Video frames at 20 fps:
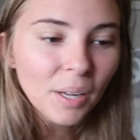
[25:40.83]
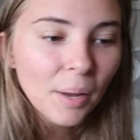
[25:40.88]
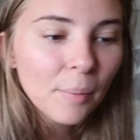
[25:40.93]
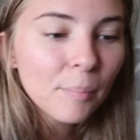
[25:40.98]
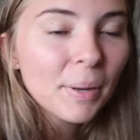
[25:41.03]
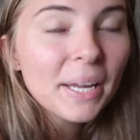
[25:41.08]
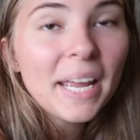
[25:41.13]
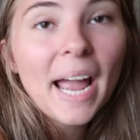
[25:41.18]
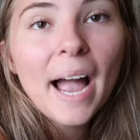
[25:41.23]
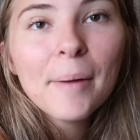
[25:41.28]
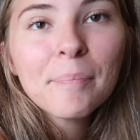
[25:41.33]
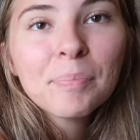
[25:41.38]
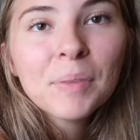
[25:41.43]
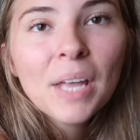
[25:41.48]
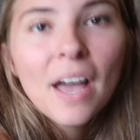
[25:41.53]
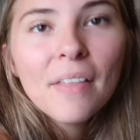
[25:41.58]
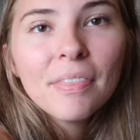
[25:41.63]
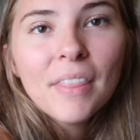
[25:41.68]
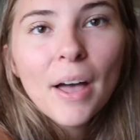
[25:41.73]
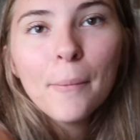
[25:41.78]
But yeah,
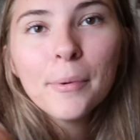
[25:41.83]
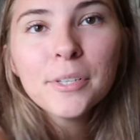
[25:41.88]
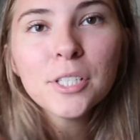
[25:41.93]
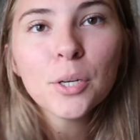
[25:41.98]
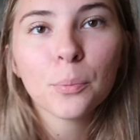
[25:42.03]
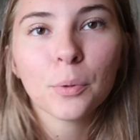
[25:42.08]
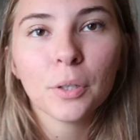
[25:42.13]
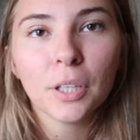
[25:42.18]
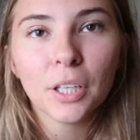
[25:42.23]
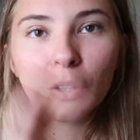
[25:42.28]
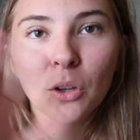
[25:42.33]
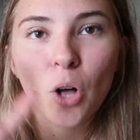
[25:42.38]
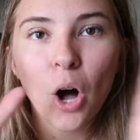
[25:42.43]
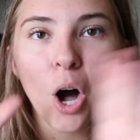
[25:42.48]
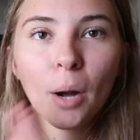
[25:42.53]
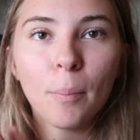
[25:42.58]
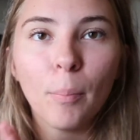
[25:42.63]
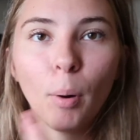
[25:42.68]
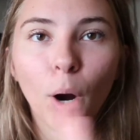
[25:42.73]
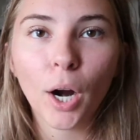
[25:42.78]
that was a really
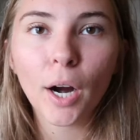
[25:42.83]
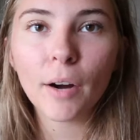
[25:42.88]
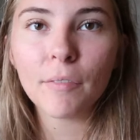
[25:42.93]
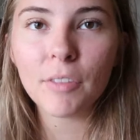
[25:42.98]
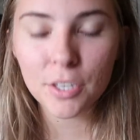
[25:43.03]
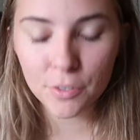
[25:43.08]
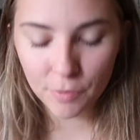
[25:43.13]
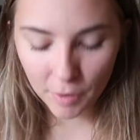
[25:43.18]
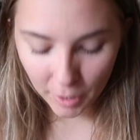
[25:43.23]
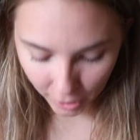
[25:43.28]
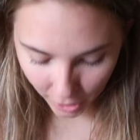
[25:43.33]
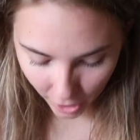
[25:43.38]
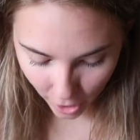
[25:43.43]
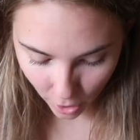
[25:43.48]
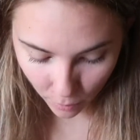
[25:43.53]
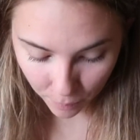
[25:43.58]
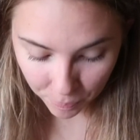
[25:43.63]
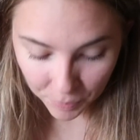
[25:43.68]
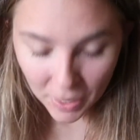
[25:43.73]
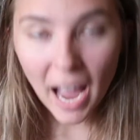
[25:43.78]
long part of this
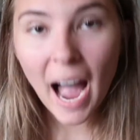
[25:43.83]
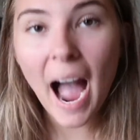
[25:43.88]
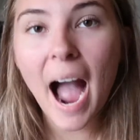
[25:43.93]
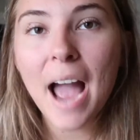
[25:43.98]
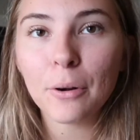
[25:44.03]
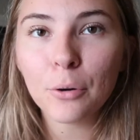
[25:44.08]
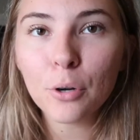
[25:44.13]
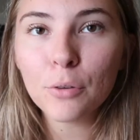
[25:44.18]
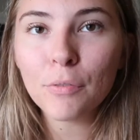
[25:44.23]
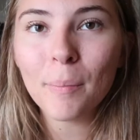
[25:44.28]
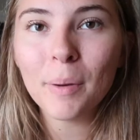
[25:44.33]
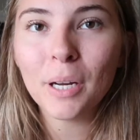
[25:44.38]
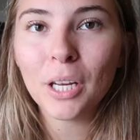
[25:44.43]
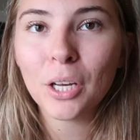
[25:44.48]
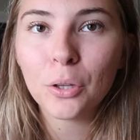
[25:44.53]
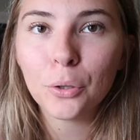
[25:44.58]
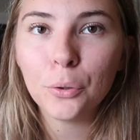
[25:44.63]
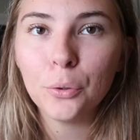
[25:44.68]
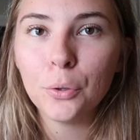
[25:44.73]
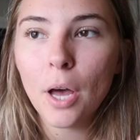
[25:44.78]
video. I don't know if I'm gonna
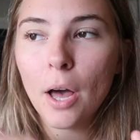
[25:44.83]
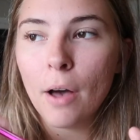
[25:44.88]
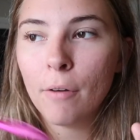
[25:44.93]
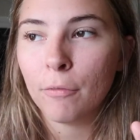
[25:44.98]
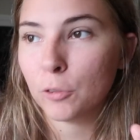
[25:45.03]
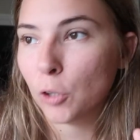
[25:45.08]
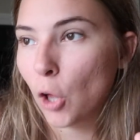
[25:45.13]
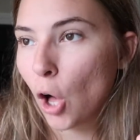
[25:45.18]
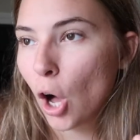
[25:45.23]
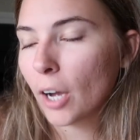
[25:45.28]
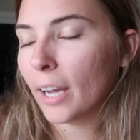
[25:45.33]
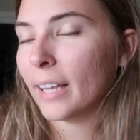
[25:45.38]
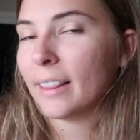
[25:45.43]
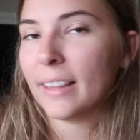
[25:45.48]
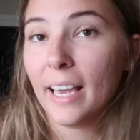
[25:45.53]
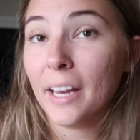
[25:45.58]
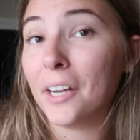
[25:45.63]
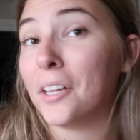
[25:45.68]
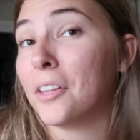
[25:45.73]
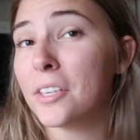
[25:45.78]
include a vlog at
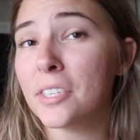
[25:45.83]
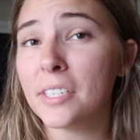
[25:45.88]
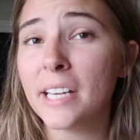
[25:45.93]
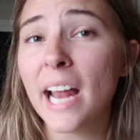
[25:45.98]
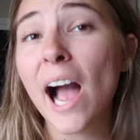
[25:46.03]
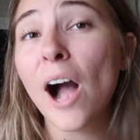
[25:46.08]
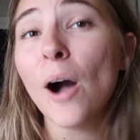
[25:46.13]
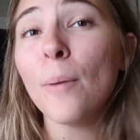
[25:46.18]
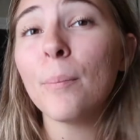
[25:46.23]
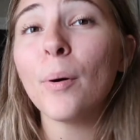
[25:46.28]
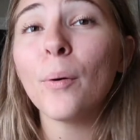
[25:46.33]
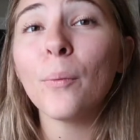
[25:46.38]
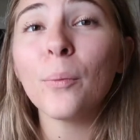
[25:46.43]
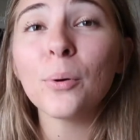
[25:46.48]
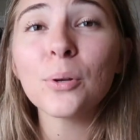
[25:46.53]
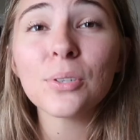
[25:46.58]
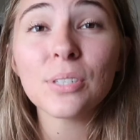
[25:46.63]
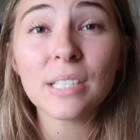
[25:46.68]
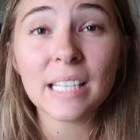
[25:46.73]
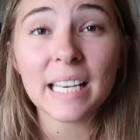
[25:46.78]
the end of this now, but
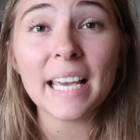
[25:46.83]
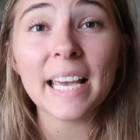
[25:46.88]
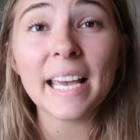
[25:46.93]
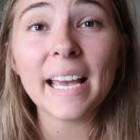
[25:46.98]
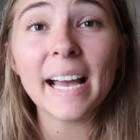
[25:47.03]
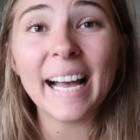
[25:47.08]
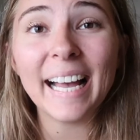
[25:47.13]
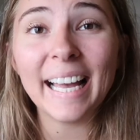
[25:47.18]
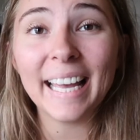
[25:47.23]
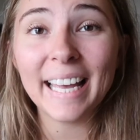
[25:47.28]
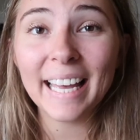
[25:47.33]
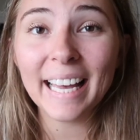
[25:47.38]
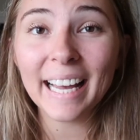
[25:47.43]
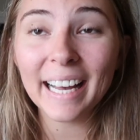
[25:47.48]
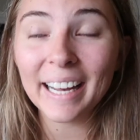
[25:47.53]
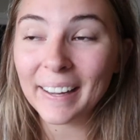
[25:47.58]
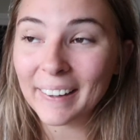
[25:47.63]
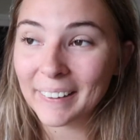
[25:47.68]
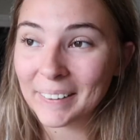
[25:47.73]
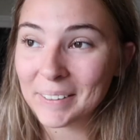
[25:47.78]
we'll see.
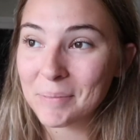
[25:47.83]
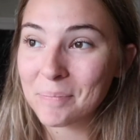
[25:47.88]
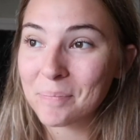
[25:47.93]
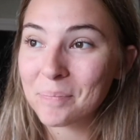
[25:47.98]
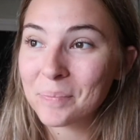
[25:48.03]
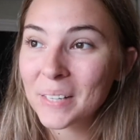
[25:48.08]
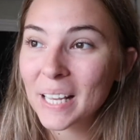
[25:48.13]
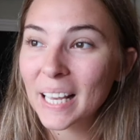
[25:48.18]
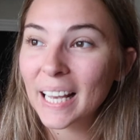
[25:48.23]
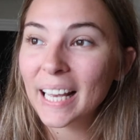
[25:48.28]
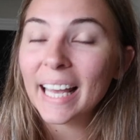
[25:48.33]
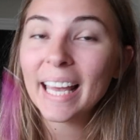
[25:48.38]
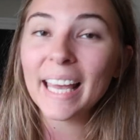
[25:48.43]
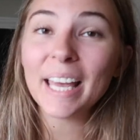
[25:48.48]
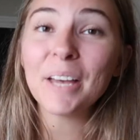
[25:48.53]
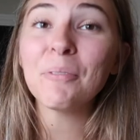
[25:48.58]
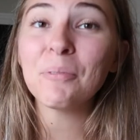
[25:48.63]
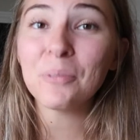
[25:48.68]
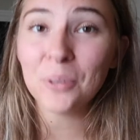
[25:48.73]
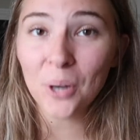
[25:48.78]

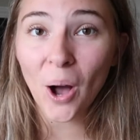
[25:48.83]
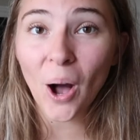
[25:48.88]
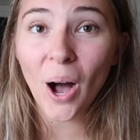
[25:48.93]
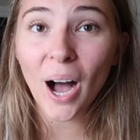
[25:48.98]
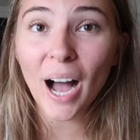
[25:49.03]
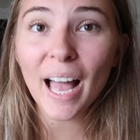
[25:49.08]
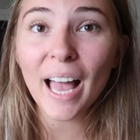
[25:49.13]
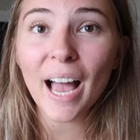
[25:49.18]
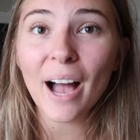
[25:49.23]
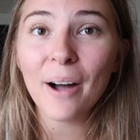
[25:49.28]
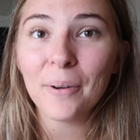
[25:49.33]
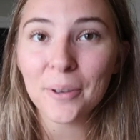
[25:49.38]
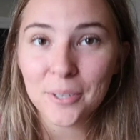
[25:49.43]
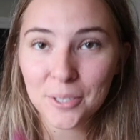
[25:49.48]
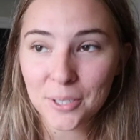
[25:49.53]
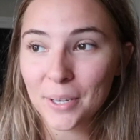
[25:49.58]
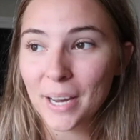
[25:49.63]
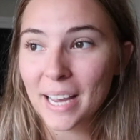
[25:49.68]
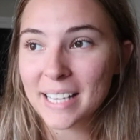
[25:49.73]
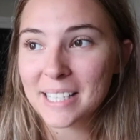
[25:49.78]
If not, I will
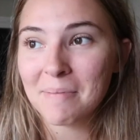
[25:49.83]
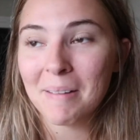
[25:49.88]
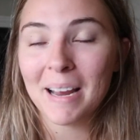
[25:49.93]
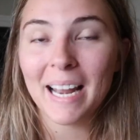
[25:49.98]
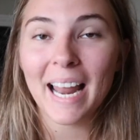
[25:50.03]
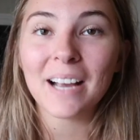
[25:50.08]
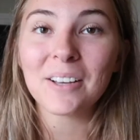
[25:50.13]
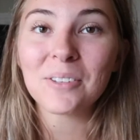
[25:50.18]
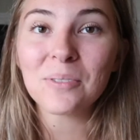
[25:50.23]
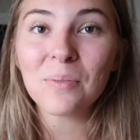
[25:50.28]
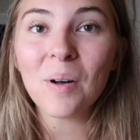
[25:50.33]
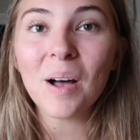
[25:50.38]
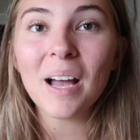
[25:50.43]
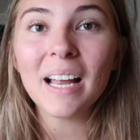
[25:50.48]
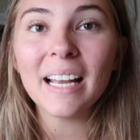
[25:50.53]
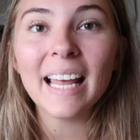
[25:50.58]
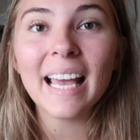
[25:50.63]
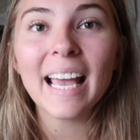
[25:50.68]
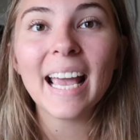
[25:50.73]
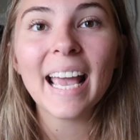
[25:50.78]
see you guys in my next
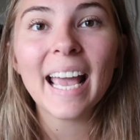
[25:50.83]
one.